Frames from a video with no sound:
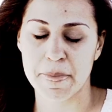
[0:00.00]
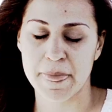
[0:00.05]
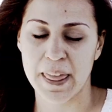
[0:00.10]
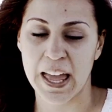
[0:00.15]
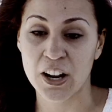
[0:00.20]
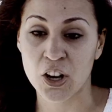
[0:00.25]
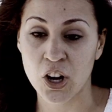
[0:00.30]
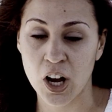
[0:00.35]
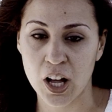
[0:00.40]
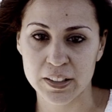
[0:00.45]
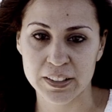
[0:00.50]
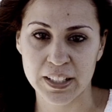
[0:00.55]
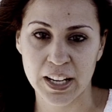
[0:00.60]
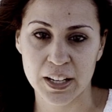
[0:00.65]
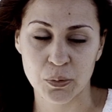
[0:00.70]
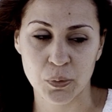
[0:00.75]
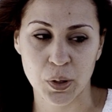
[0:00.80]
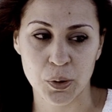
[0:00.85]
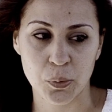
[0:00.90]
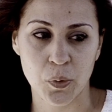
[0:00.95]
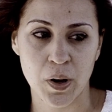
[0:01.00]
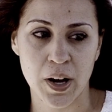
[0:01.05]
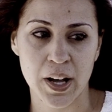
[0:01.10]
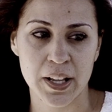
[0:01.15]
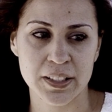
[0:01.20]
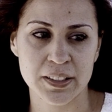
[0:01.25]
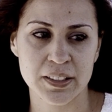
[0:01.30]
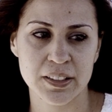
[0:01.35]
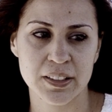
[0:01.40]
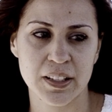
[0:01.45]
I called
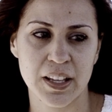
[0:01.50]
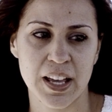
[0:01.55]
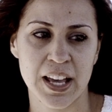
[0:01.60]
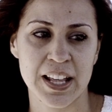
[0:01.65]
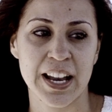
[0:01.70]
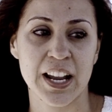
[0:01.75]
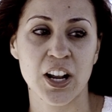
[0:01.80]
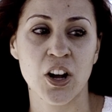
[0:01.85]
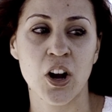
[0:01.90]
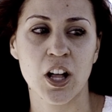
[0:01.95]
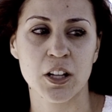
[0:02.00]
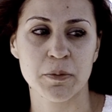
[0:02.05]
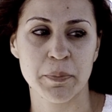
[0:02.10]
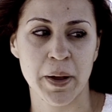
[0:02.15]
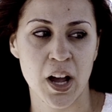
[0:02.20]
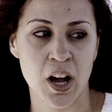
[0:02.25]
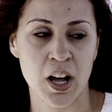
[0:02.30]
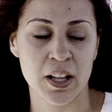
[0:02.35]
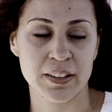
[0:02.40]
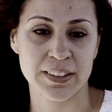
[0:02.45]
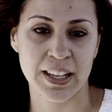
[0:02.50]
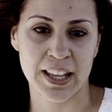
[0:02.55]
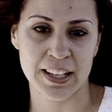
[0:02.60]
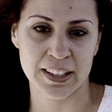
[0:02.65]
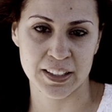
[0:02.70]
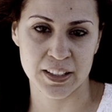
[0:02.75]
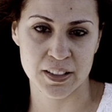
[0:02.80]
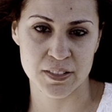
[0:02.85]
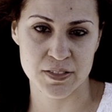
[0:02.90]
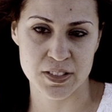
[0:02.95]
911, and I called my aunt that
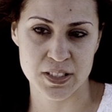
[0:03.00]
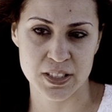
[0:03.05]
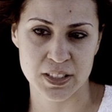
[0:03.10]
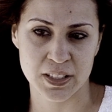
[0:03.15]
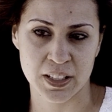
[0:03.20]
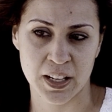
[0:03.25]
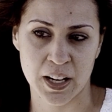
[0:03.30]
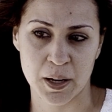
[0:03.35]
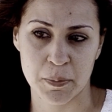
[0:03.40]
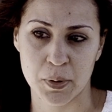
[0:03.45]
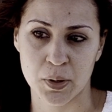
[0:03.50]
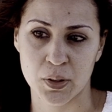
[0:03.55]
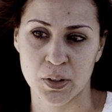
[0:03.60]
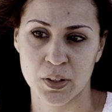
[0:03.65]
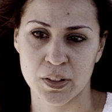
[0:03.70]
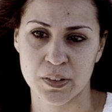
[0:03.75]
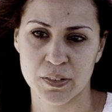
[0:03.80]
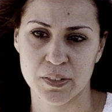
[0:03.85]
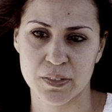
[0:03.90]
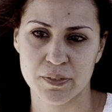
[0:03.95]
lives in the neighborhood.